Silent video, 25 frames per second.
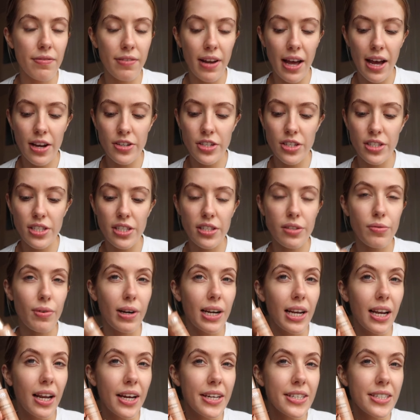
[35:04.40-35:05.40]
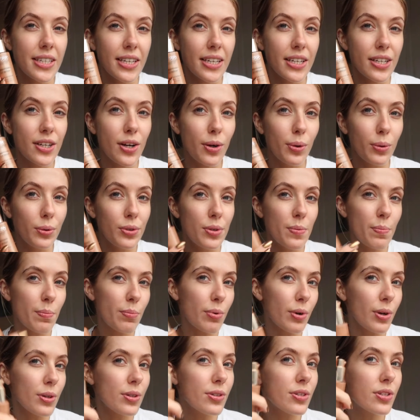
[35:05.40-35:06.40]
Flash. It's this really nice, like golden
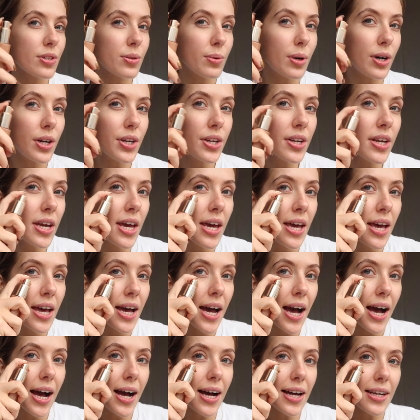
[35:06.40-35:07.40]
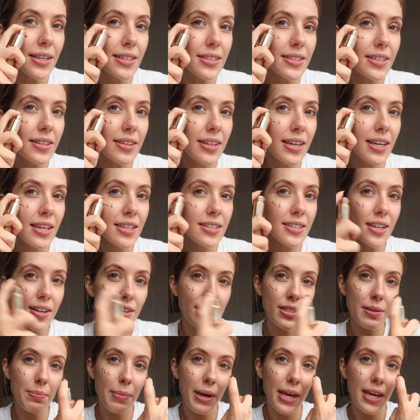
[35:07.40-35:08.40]
bronzed one. And this
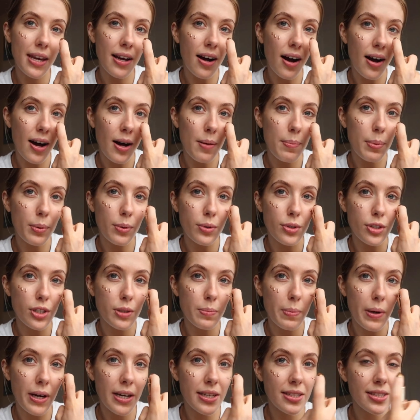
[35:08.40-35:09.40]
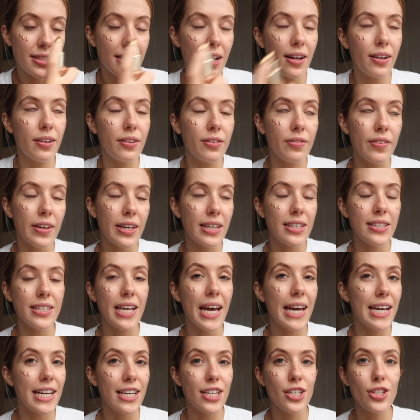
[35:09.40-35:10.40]
under makeup or just by itself is
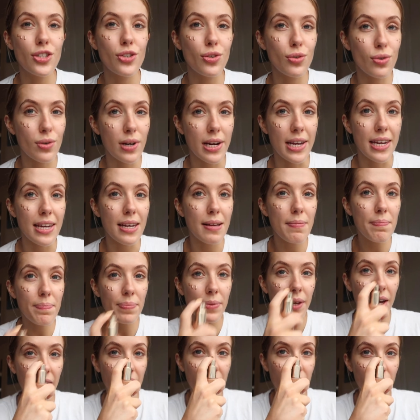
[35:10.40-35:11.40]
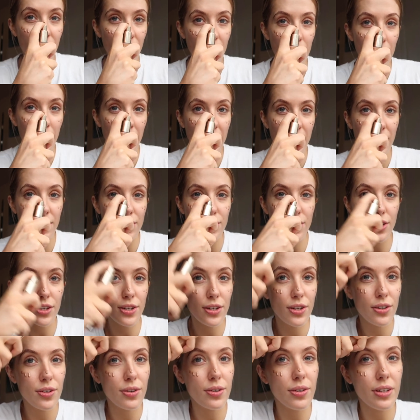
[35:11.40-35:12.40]
a dream. I can't wait to,
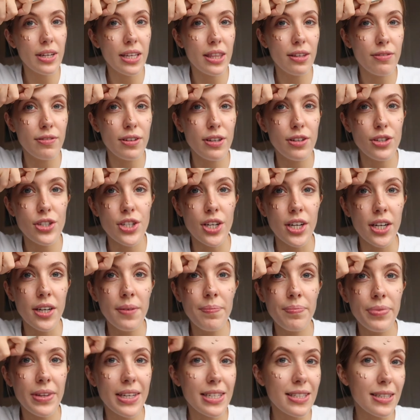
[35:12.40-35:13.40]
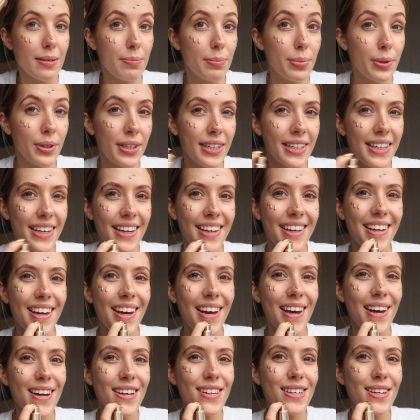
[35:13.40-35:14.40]
in the future, at some point,
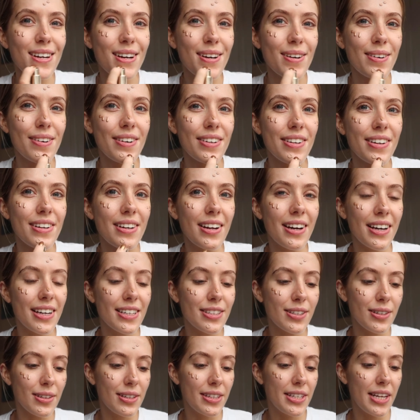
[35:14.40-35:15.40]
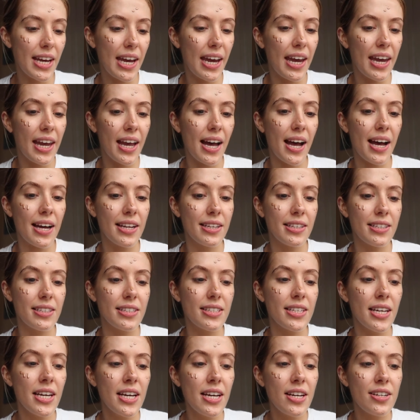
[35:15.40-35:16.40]
go on a nice holiday
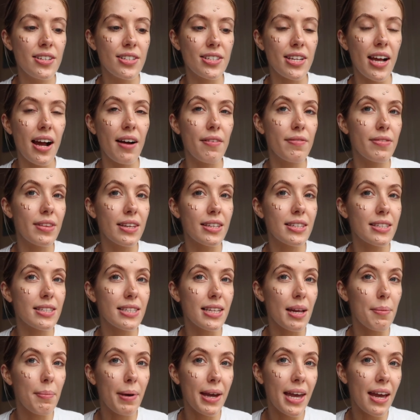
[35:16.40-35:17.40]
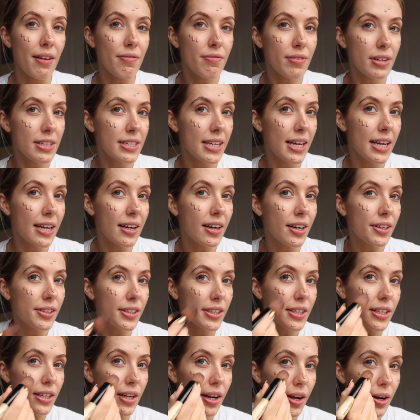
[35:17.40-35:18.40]
and just have this as like my everyday kind
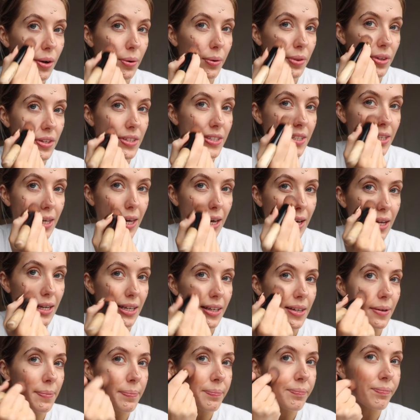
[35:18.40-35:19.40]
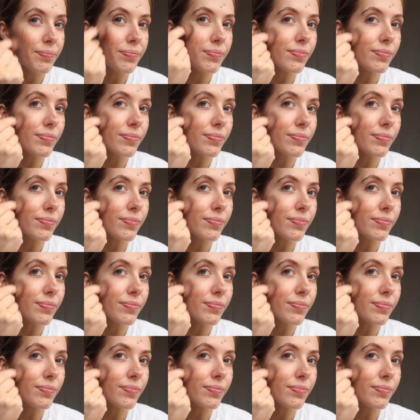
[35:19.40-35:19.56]
of glow on the skin.